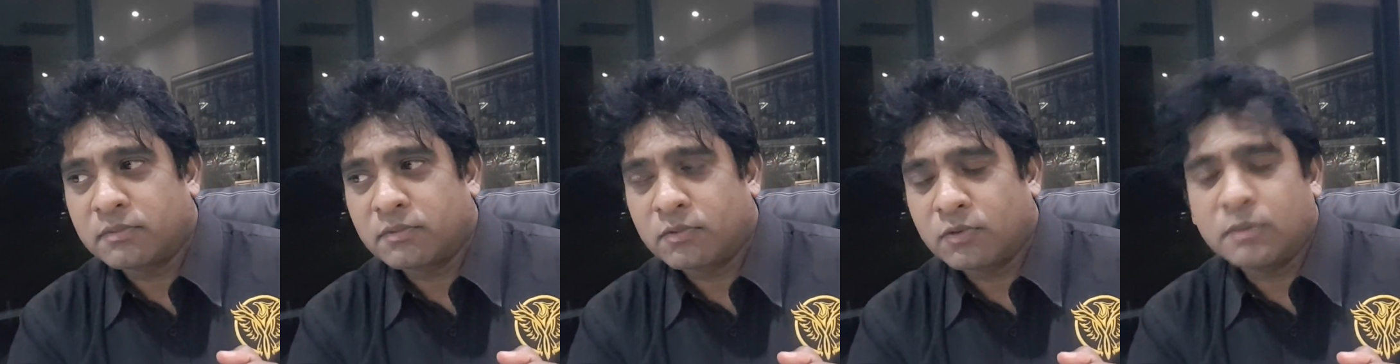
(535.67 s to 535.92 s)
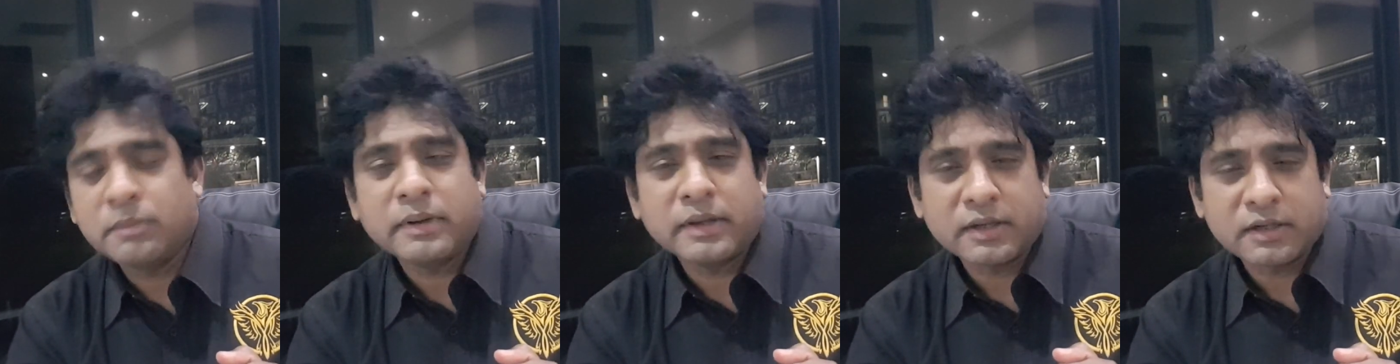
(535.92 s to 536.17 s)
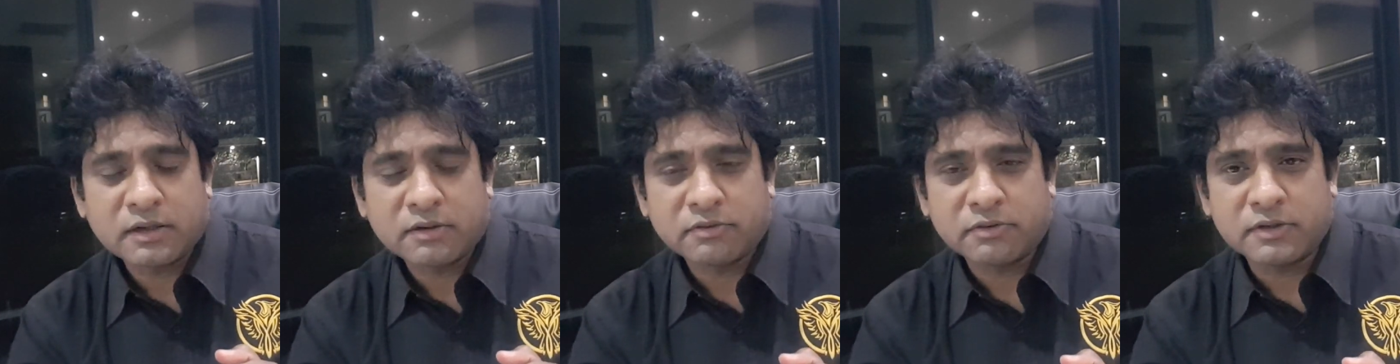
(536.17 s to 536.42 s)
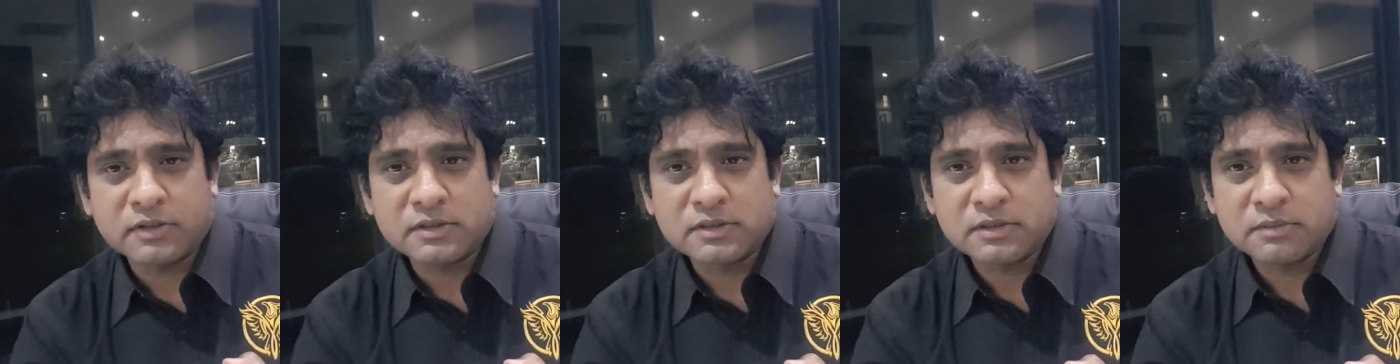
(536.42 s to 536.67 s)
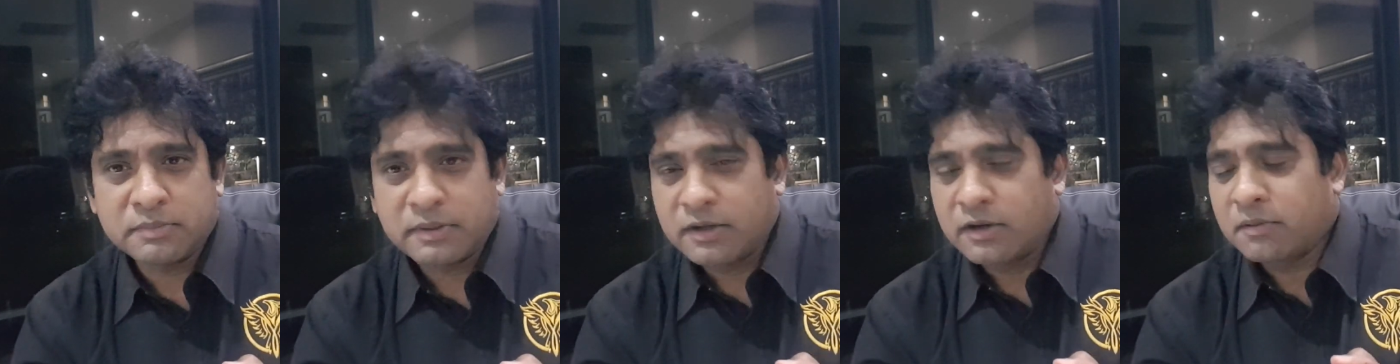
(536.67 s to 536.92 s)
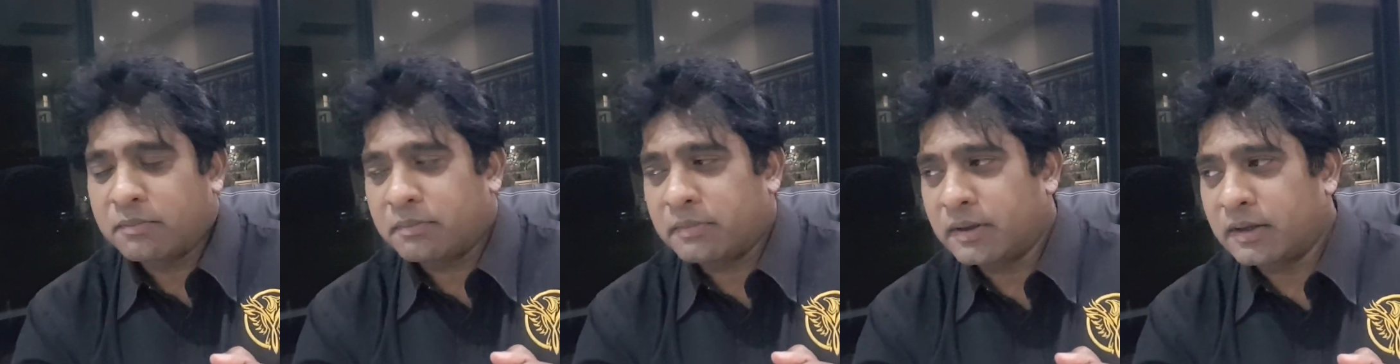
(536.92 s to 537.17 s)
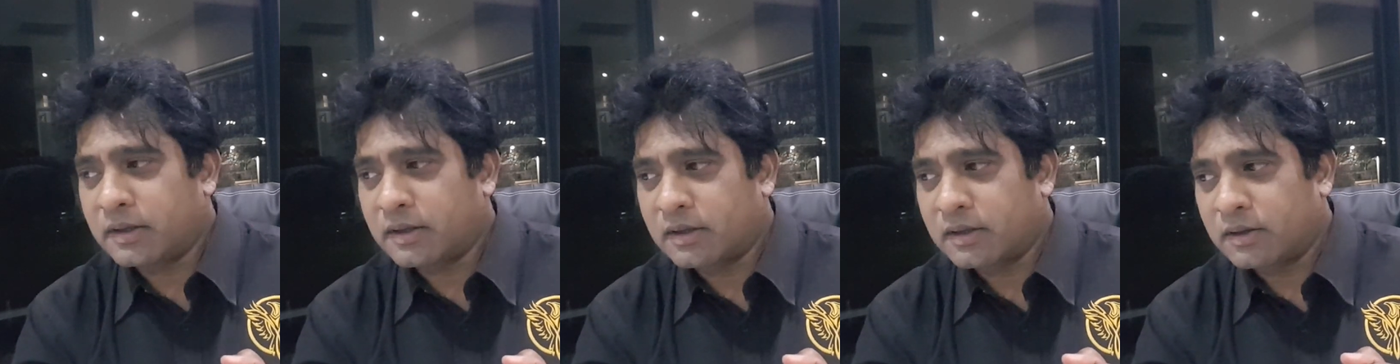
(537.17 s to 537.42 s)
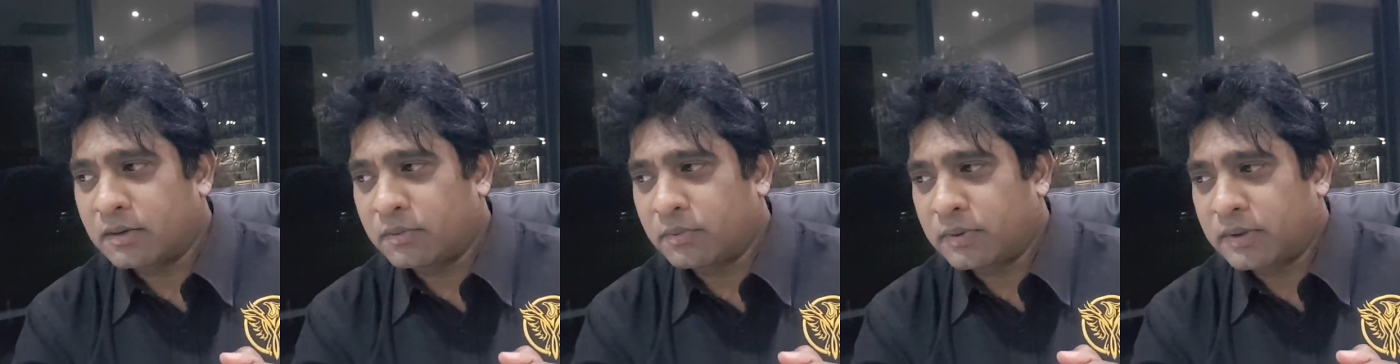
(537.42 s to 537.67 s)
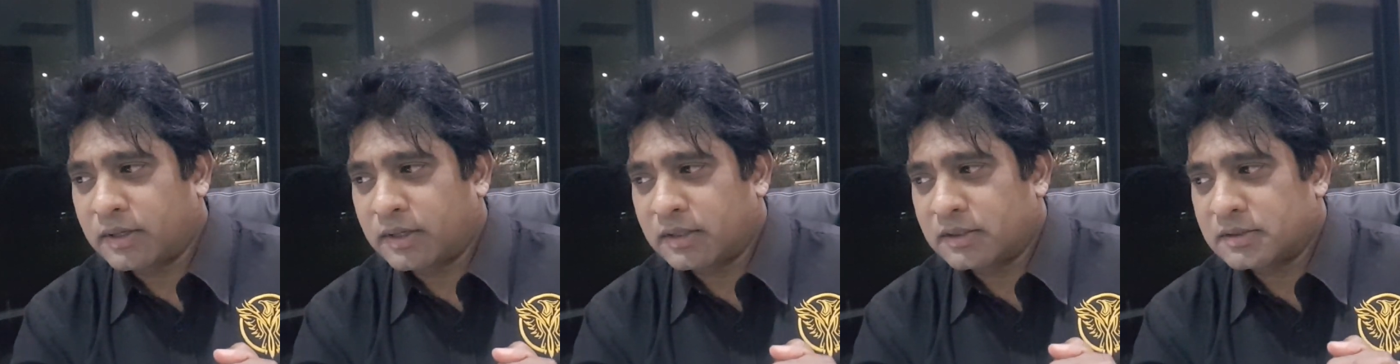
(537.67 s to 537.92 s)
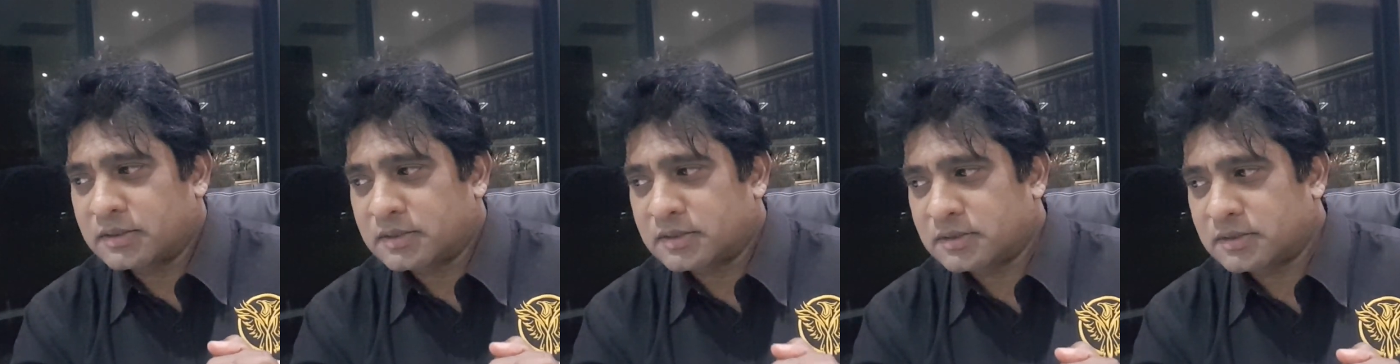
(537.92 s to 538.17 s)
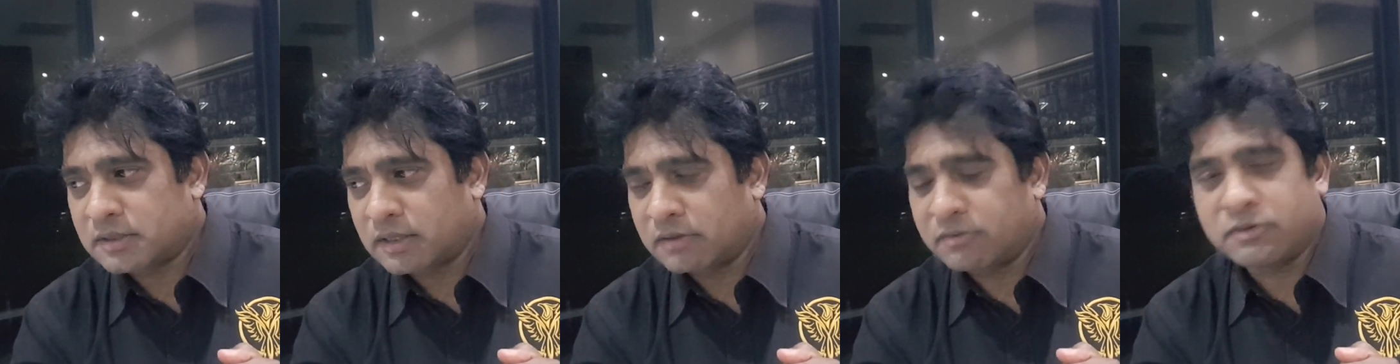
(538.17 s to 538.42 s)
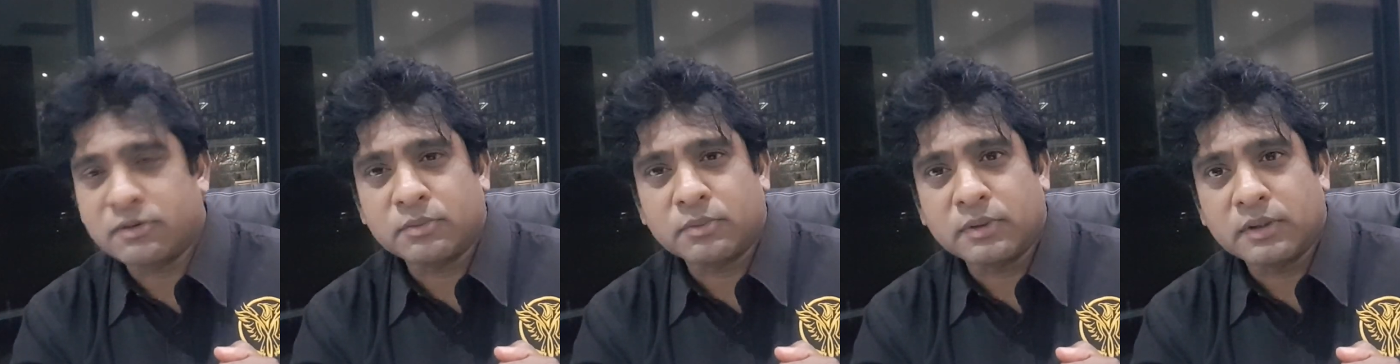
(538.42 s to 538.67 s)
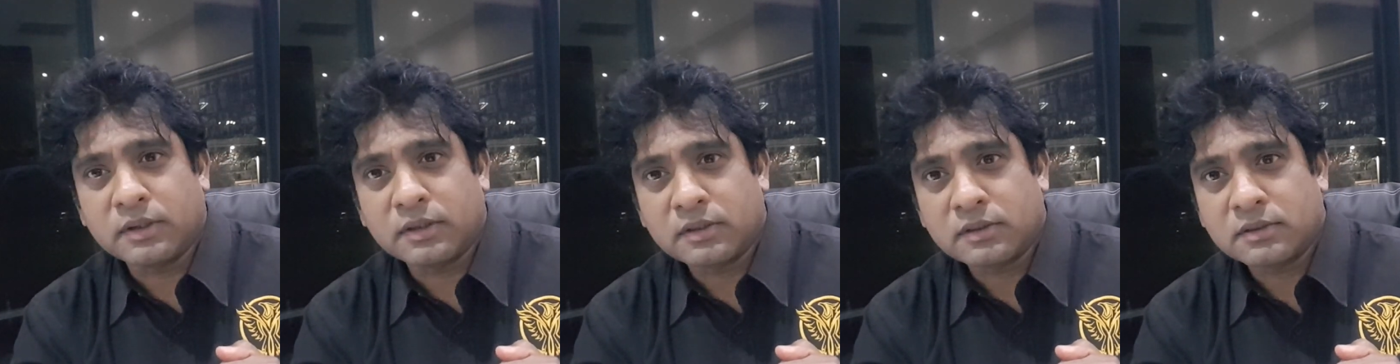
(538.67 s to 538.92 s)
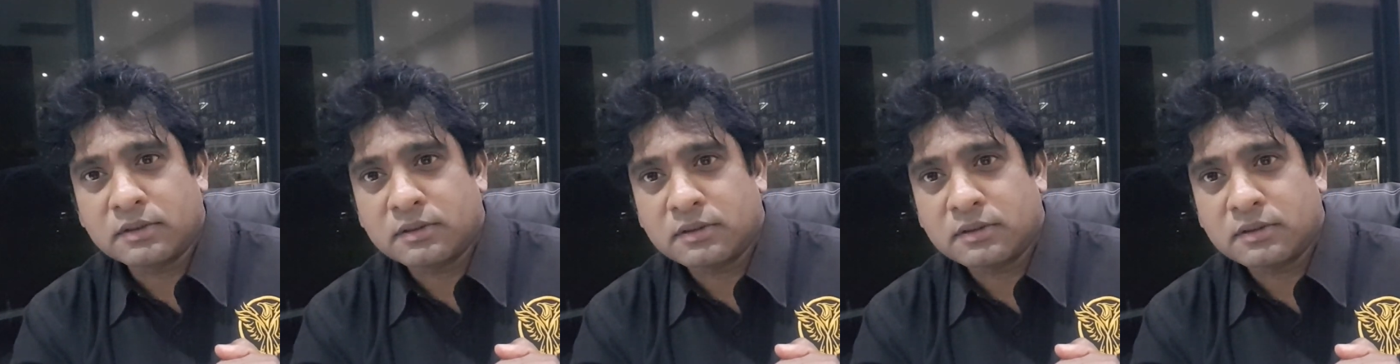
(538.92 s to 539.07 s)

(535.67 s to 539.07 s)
make a difference. It may not we can't save the world,